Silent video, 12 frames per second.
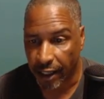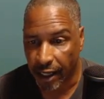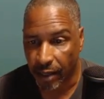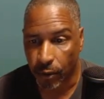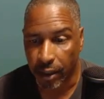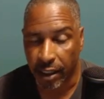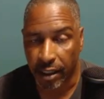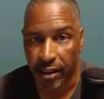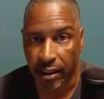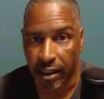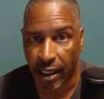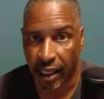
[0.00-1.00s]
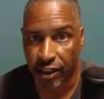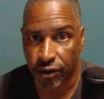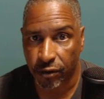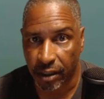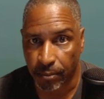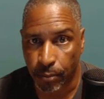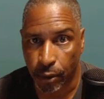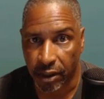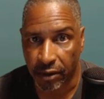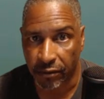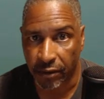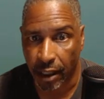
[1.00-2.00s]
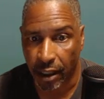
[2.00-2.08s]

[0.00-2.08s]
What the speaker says: that, we can actually put a